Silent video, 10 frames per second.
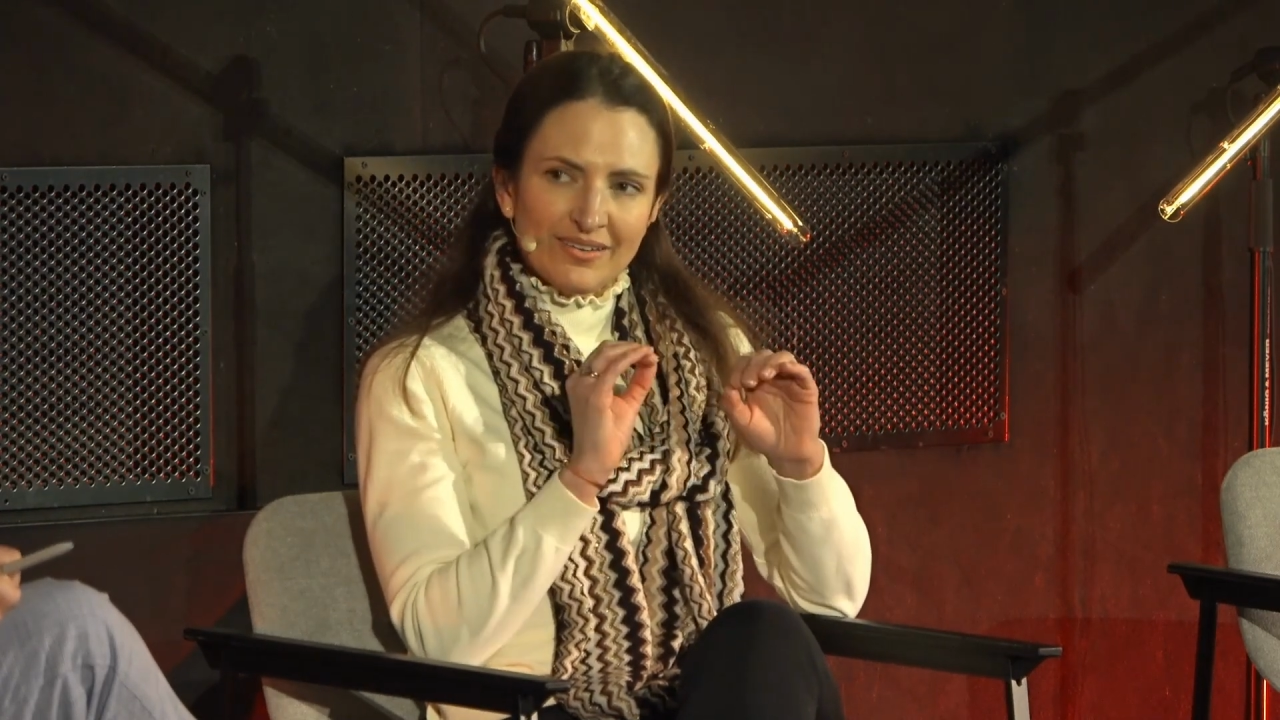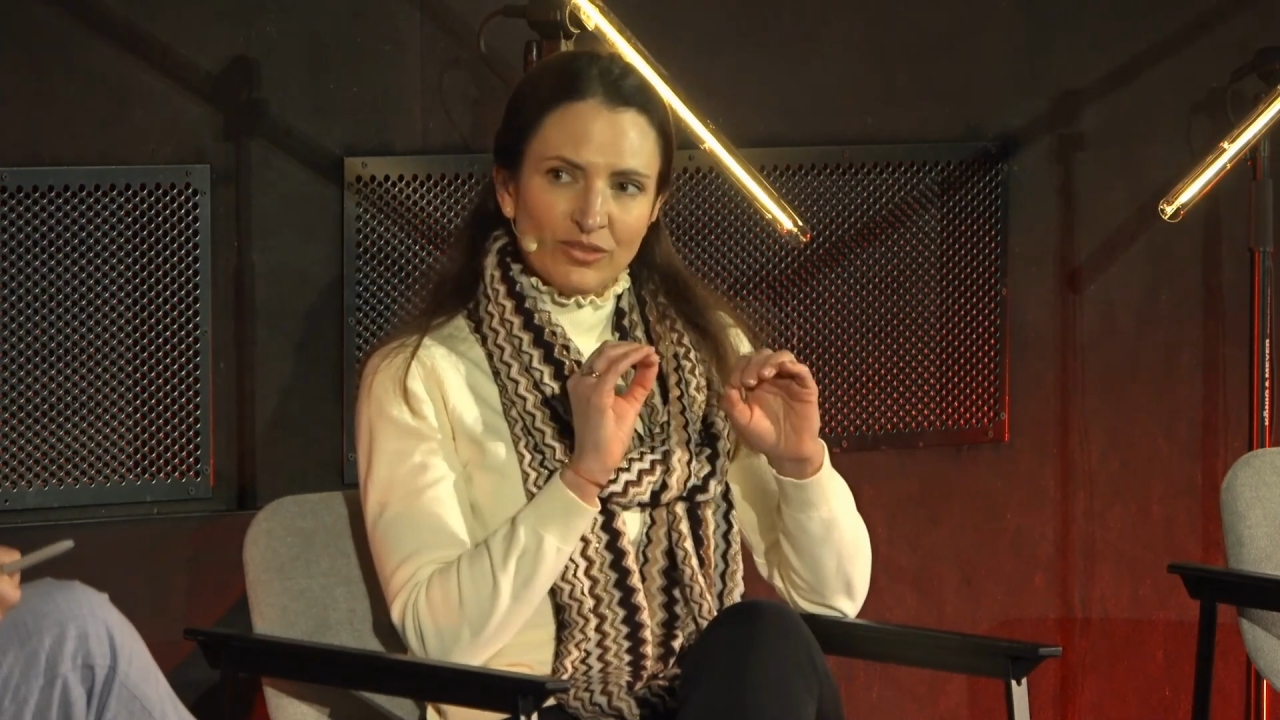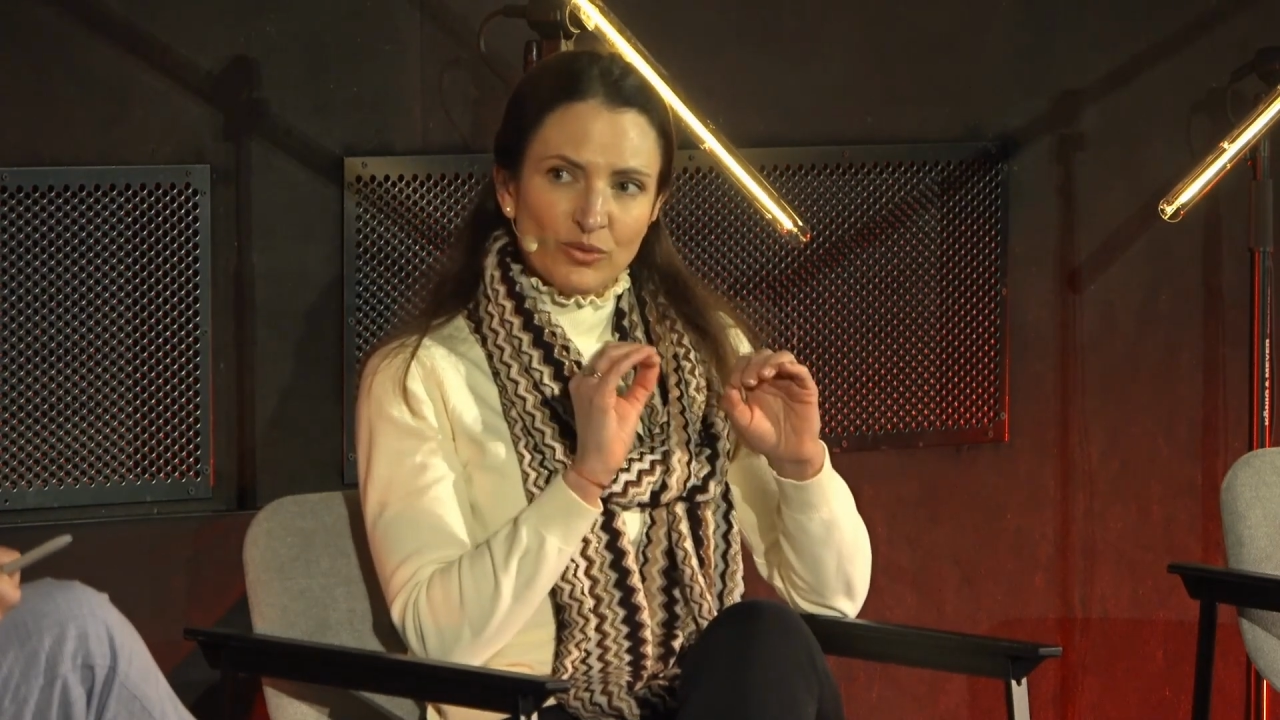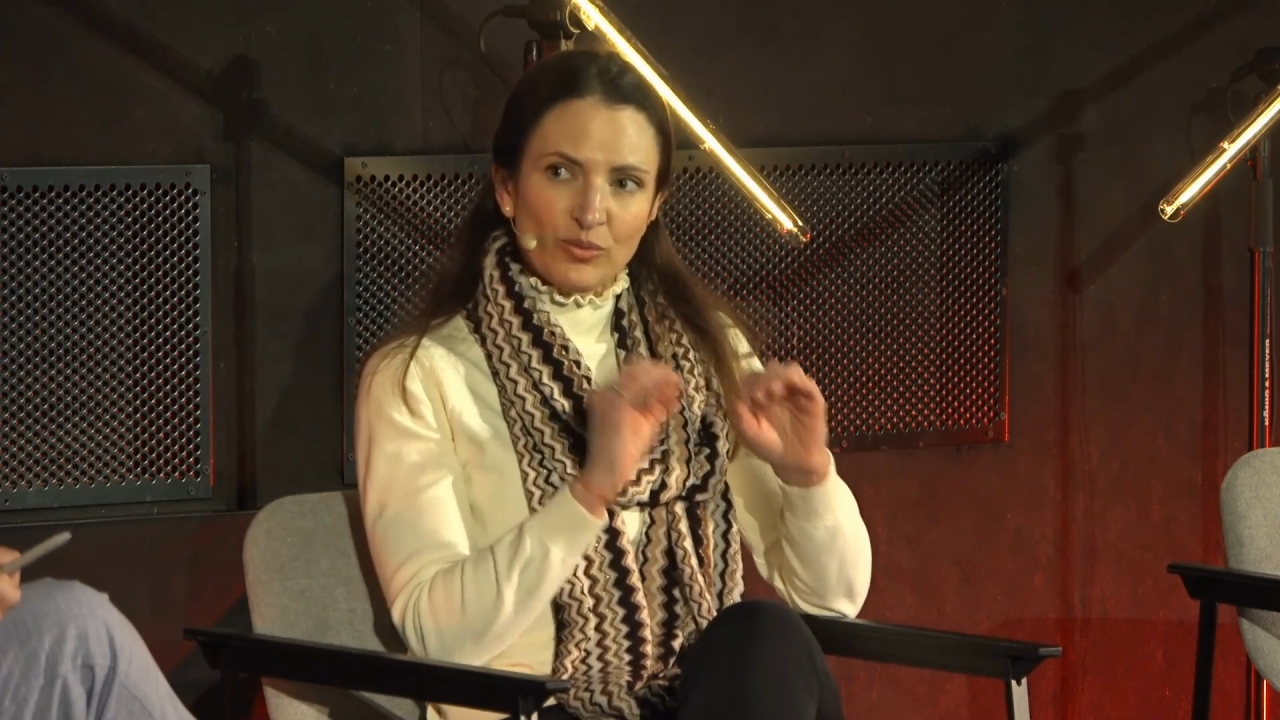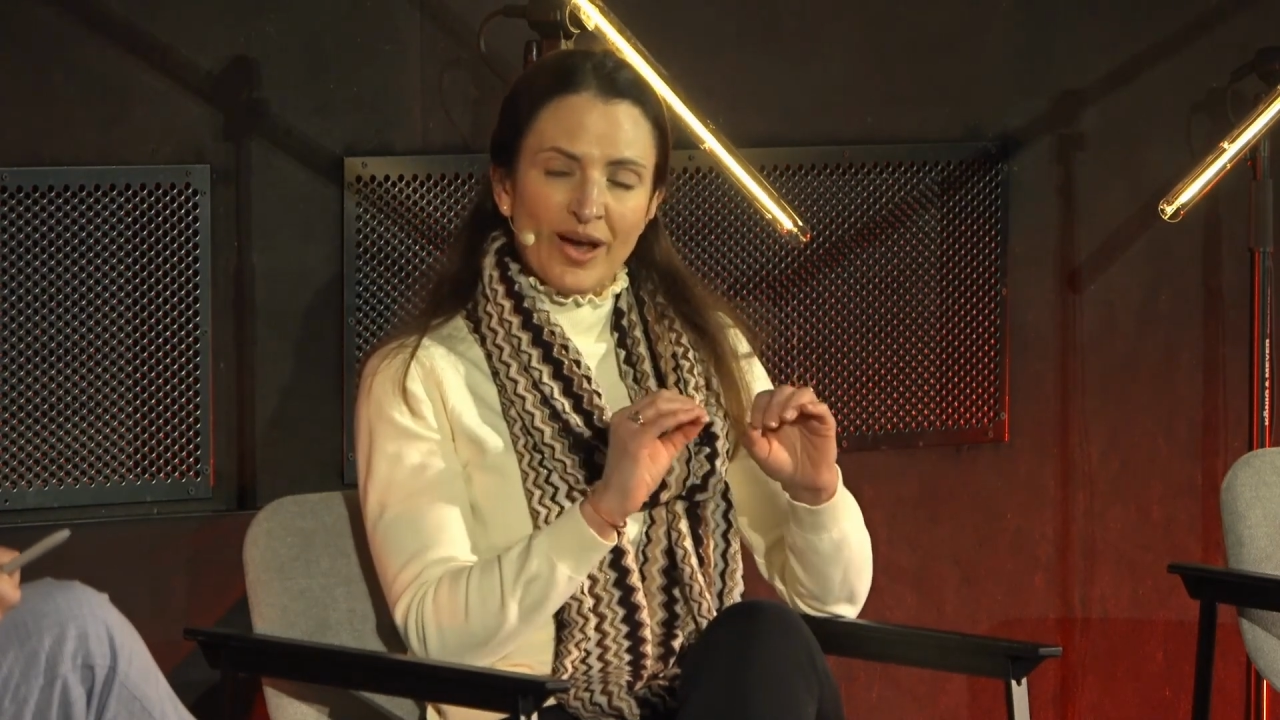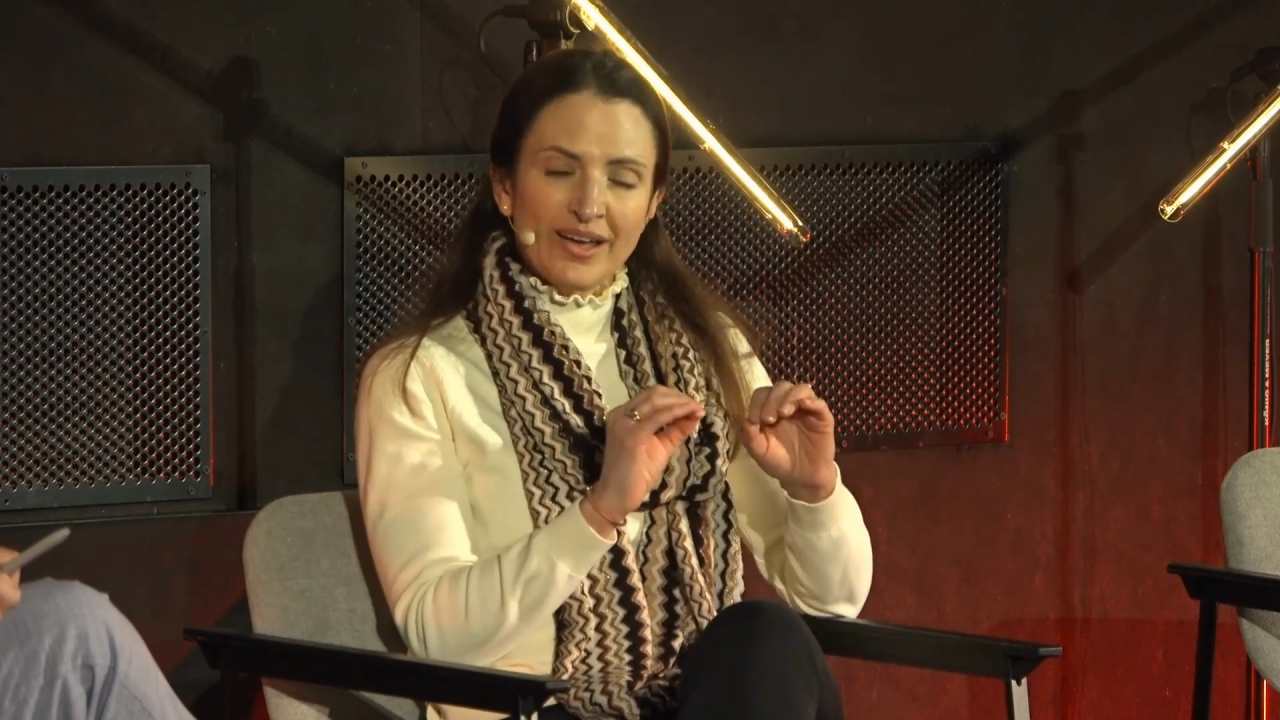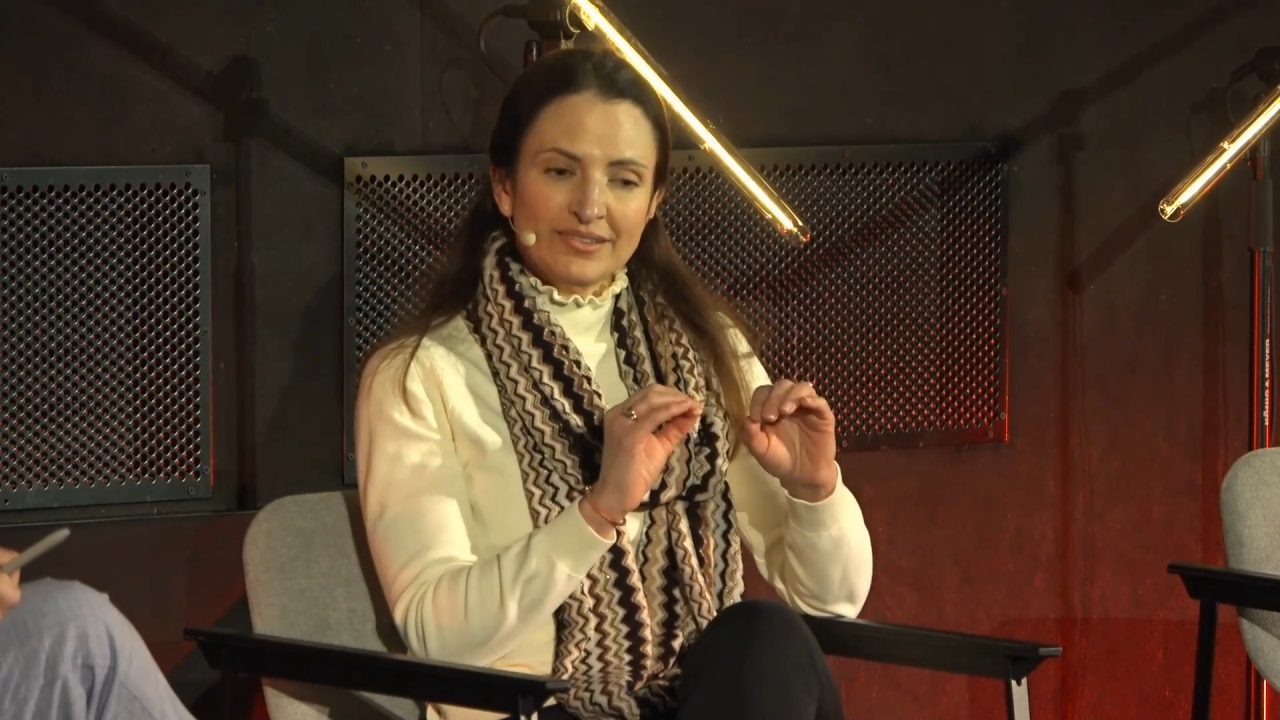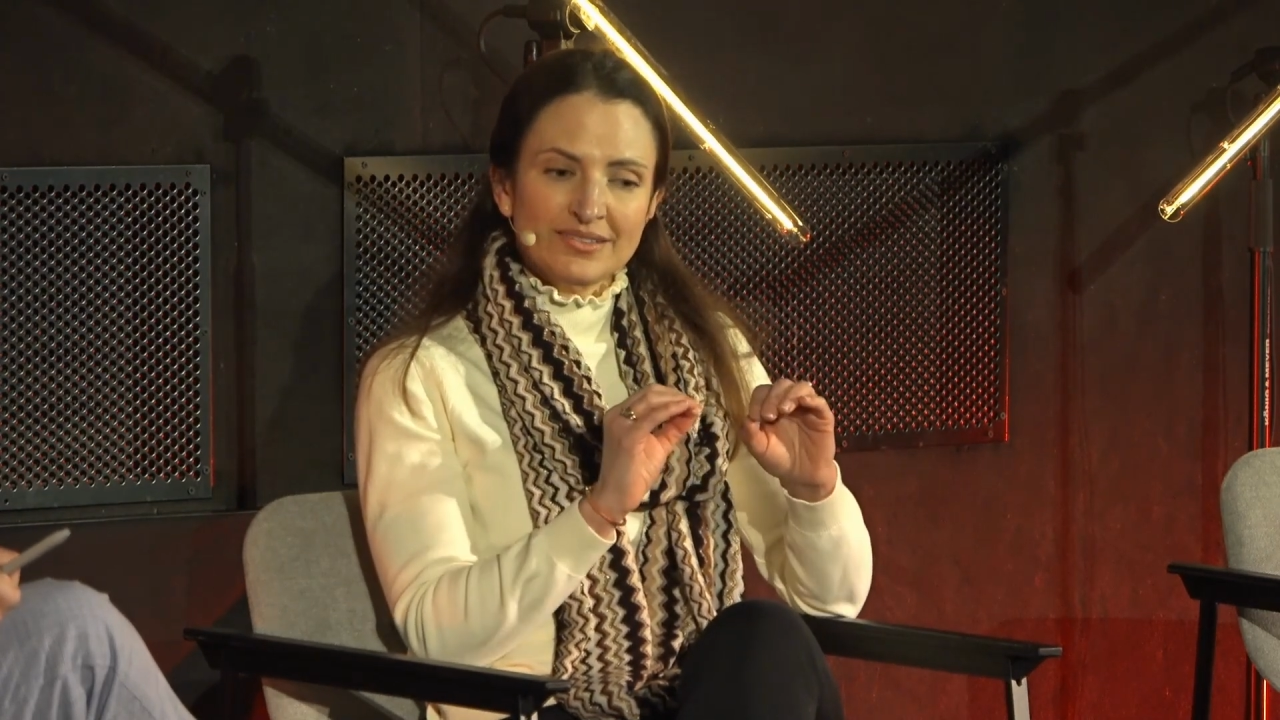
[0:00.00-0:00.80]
the right